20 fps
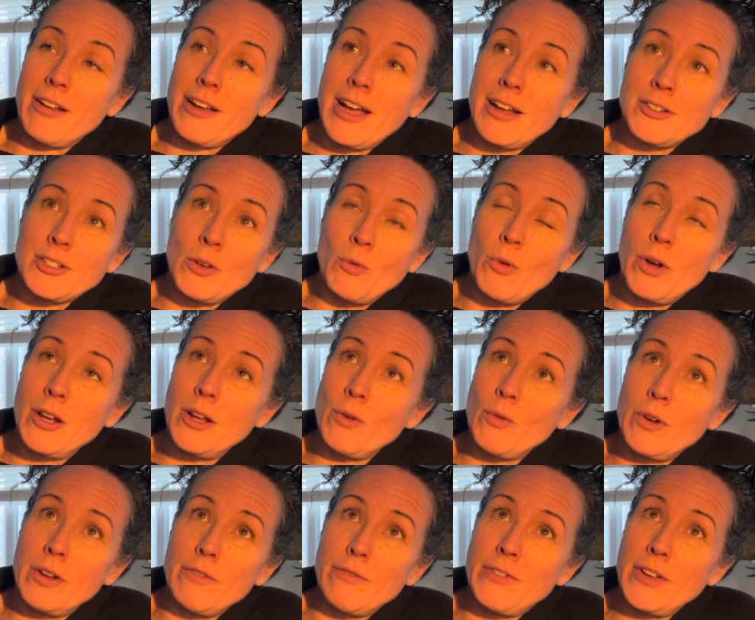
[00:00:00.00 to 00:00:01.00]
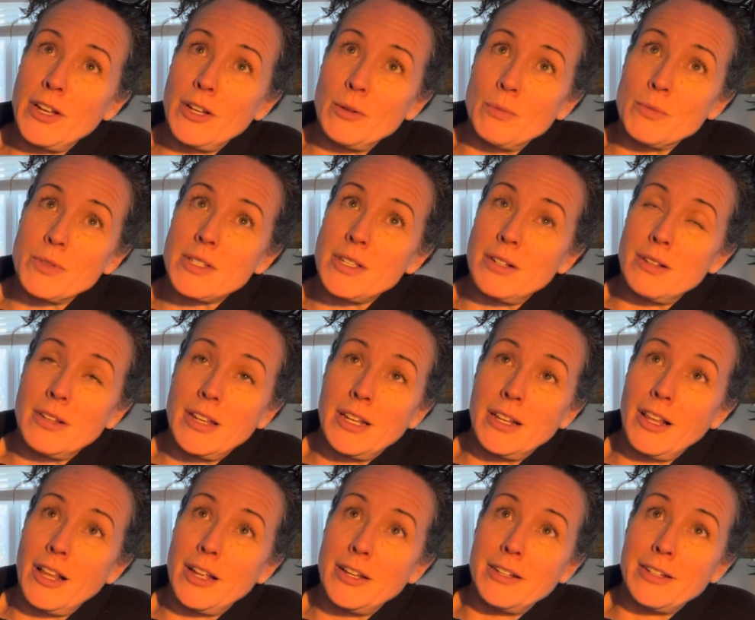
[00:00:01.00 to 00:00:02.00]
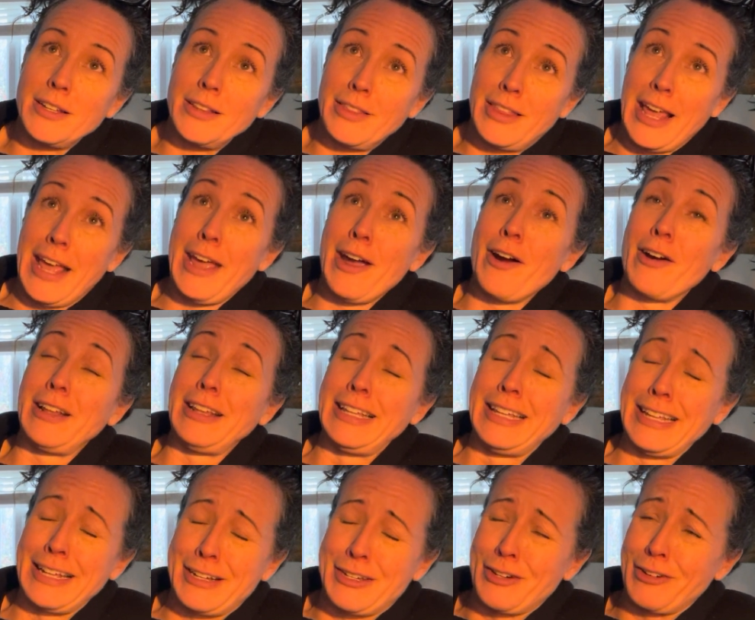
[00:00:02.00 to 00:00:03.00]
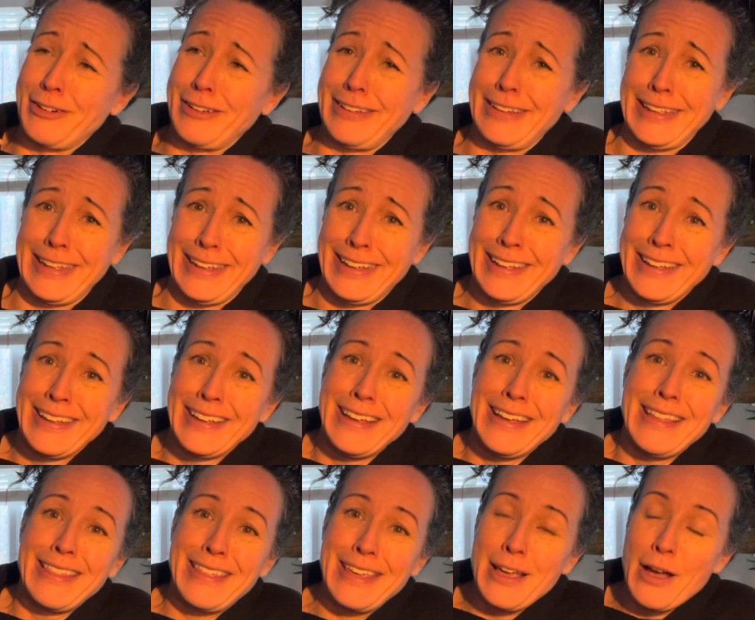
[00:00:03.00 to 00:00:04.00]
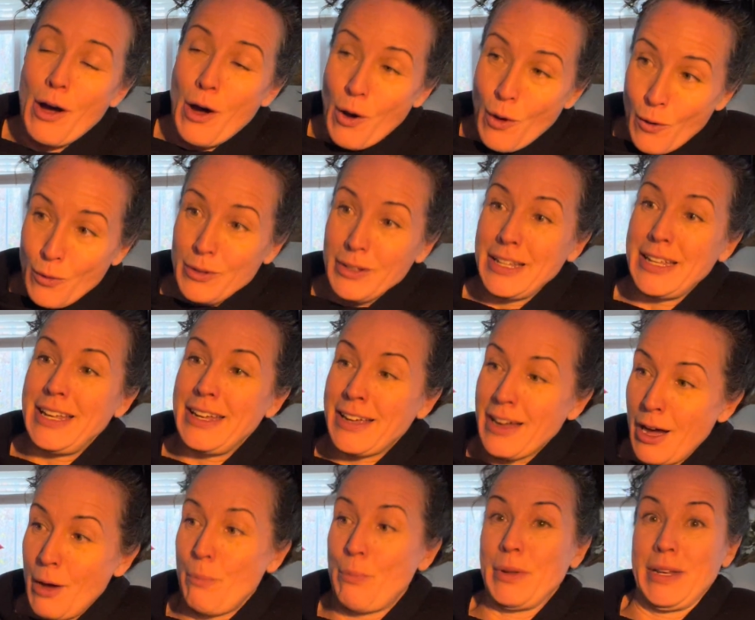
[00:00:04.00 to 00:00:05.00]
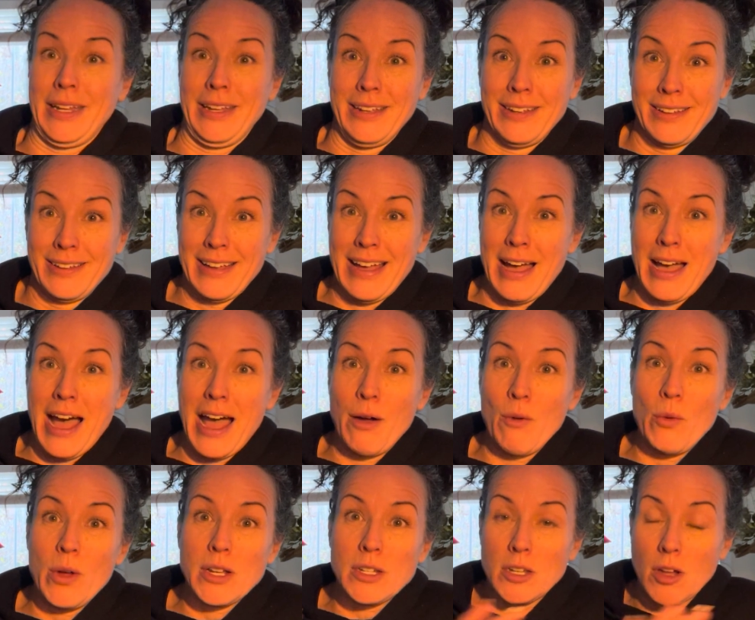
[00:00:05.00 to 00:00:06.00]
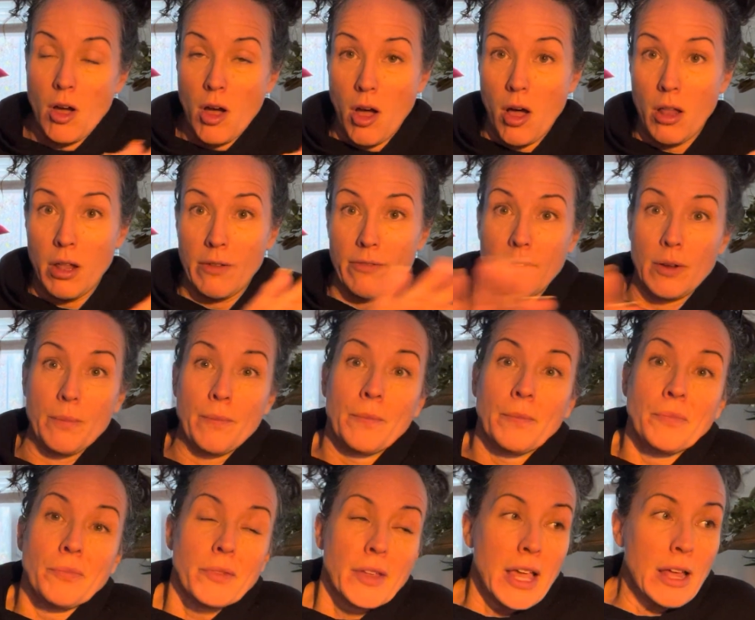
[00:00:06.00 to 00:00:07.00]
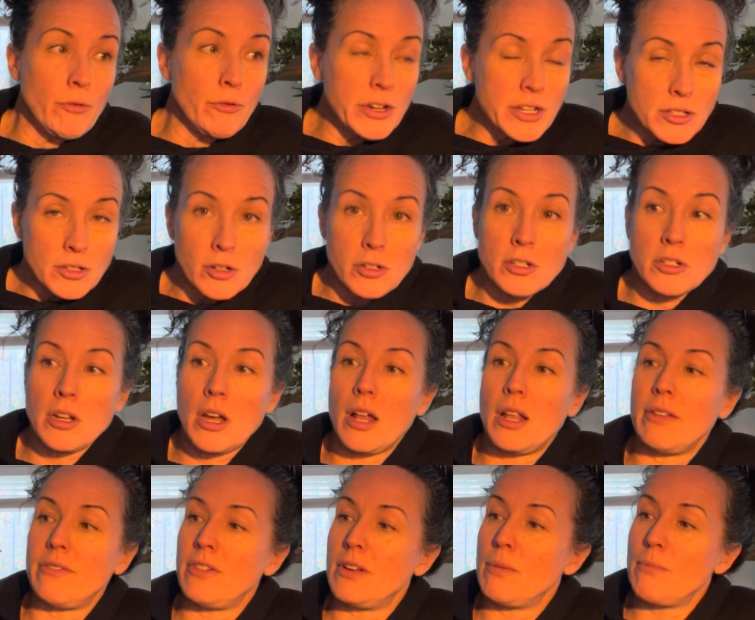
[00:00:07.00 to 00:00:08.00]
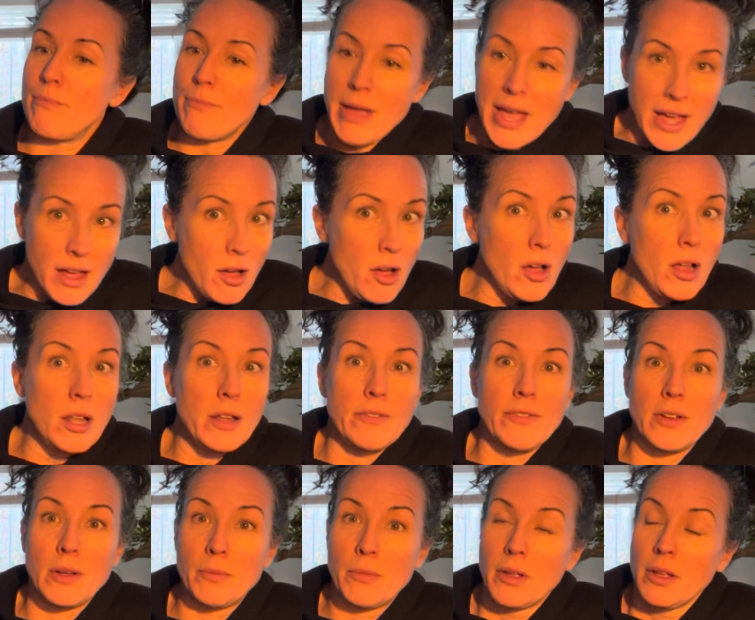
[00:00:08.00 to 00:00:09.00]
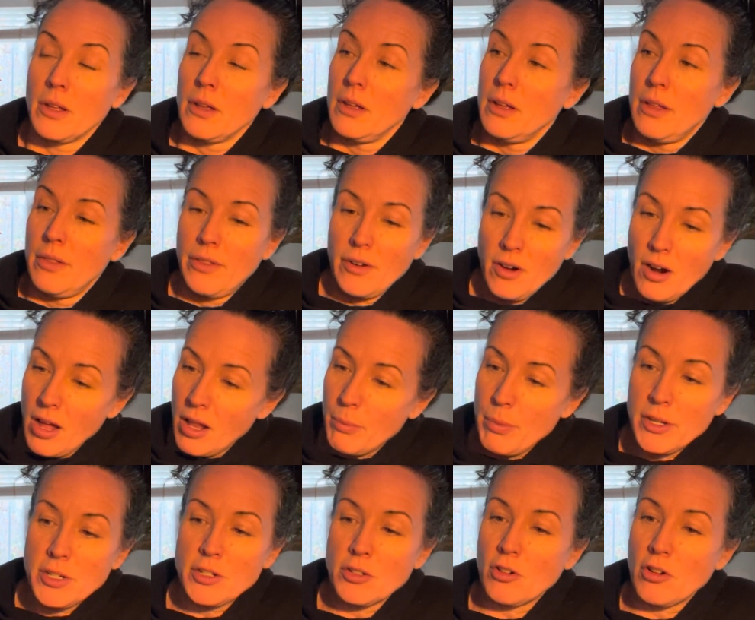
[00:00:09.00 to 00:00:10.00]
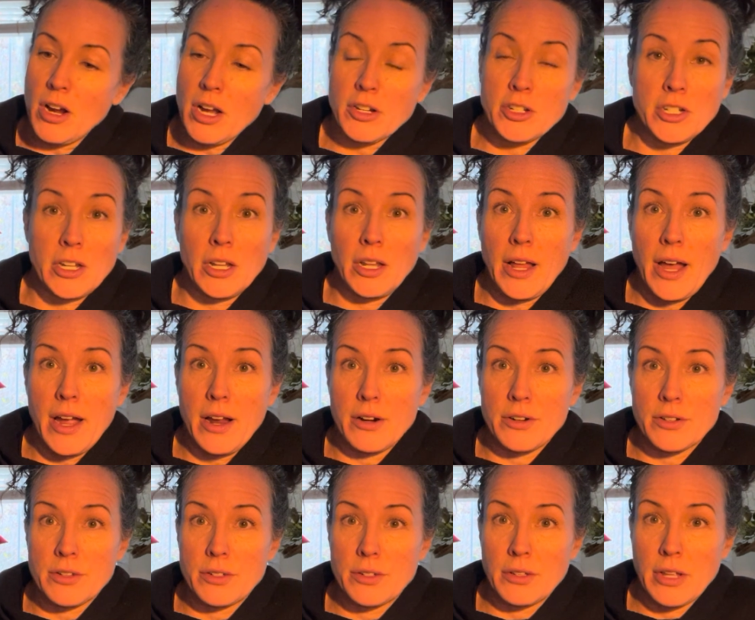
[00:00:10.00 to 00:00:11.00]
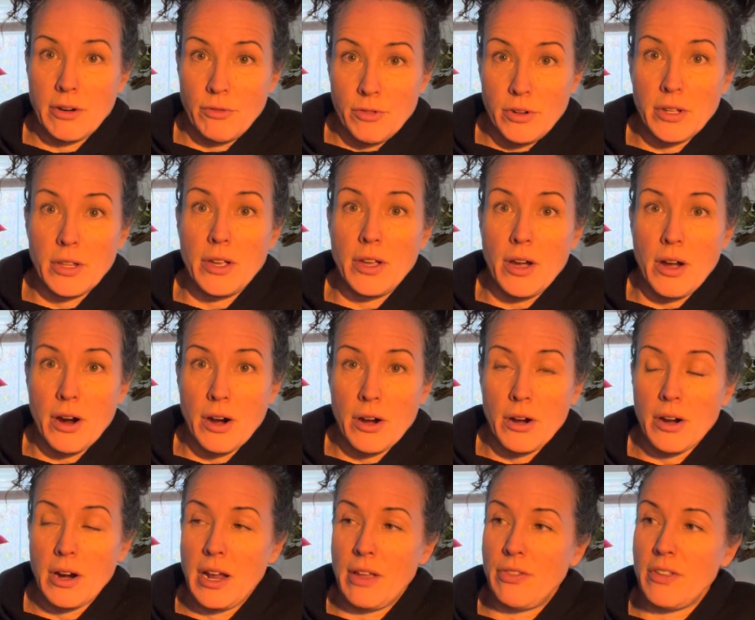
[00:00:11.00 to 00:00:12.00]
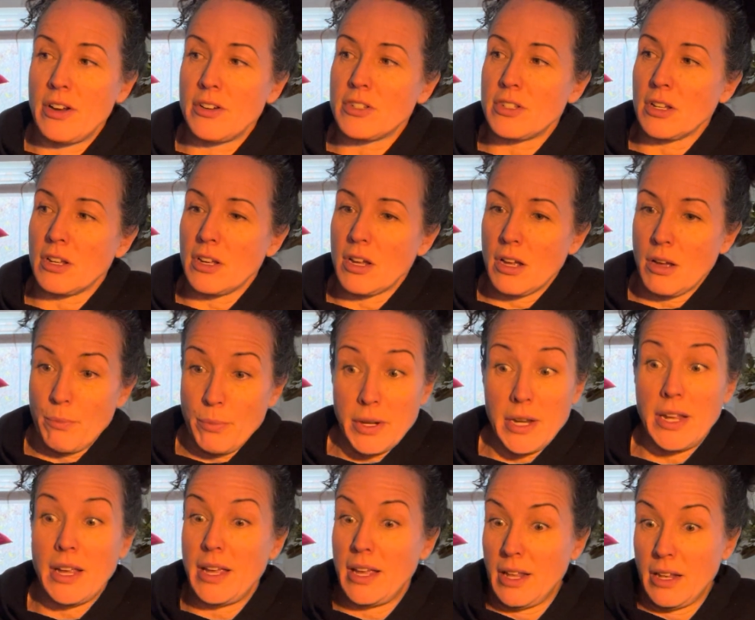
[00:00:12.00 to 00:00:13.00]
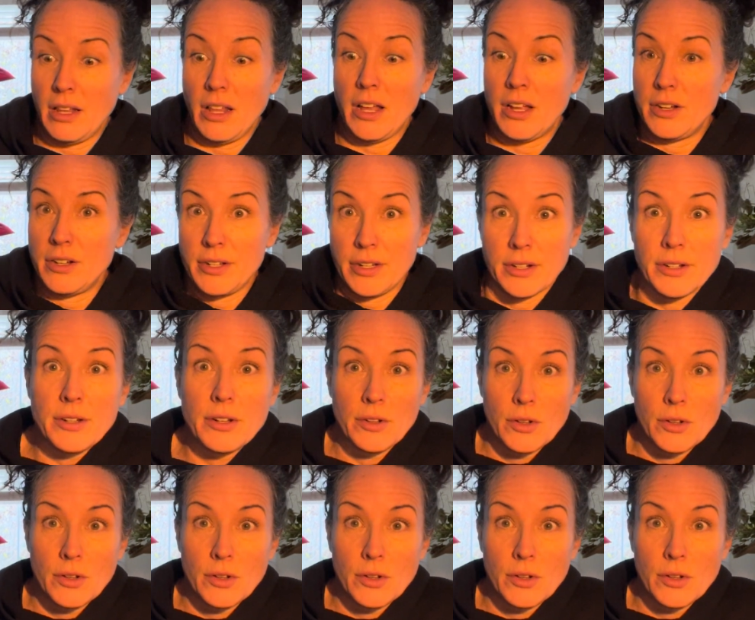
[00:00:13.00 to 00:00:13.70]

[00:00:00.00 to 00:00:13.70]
out to 101 Films in London. They are literally the only company. I went to all of them and researched all of them, met all of them. They're all a bunch of crock shit liars. They really are. And there's a company in London